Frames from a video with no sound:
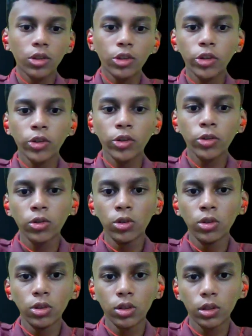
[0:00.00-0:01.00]
q
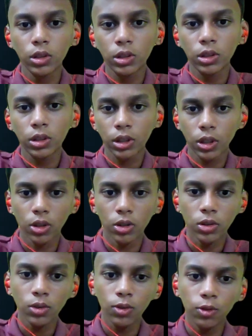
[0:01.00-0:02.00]
is equal
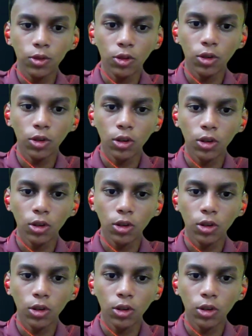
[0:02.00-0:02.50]
to 4.